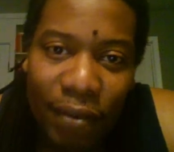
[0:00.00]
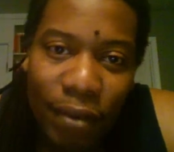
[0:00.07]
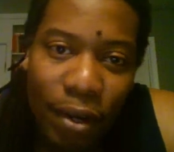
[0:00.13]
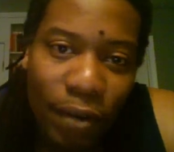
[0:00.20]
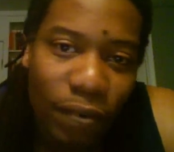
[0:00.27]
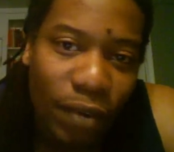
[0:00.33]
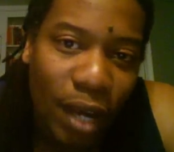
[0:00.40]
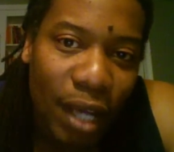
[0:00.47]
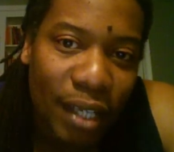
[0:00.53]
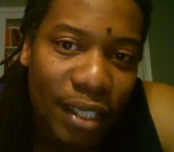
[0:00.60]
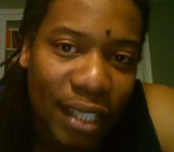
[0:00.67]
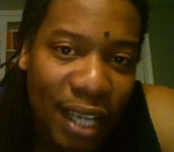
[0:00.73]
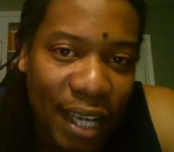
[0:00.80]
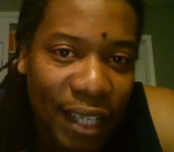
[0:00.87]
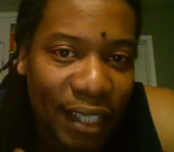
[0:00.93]
Rough
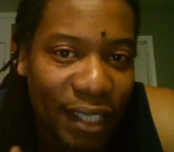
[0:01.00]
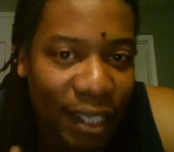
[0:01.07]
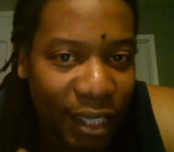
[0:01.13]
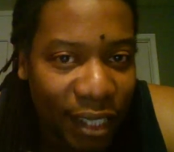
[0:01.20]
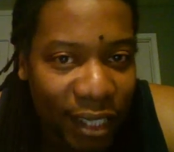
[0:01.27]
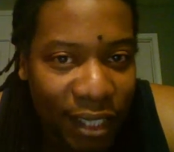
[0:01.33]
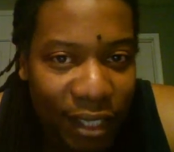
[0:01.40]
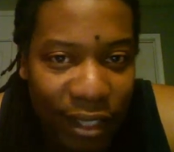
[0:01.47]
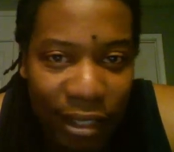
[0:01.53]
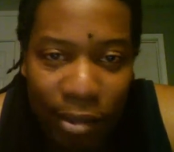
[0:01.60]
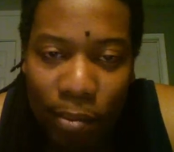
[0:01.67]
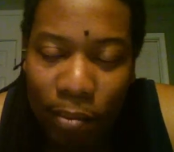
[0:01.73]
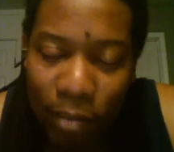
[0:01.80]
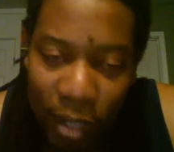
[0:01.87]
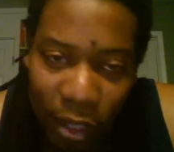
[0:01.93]
Riders hanging in there in the
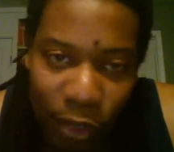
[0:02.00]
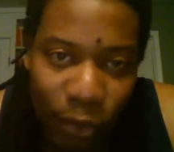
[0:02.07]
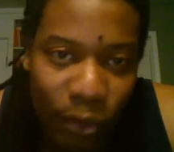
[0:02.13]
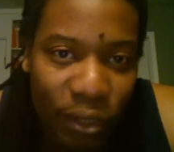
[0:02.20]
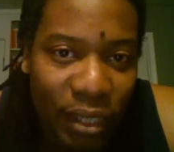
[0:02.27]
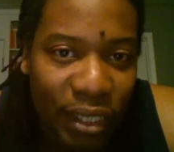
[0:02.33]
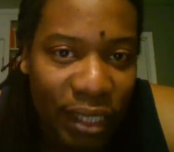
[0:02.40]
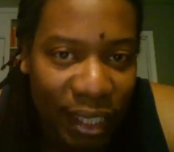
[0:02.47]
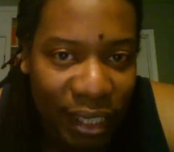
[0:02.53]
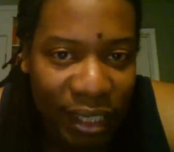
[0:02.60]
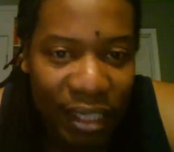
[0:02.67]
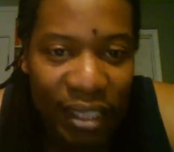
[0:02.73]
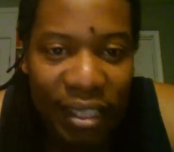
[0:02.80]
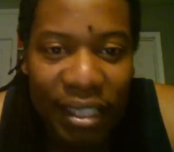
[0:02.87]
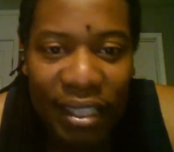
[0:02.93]
middle,
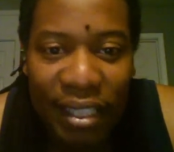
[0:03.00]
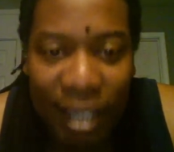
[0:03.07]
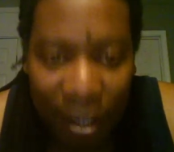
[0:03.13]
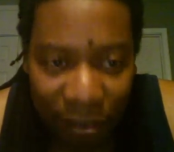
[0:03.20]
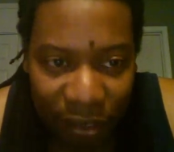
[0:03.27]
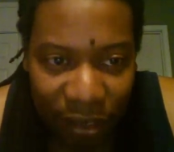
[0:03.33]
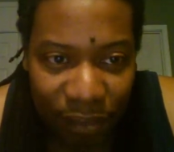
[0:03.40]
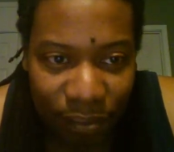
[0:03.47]
6-7.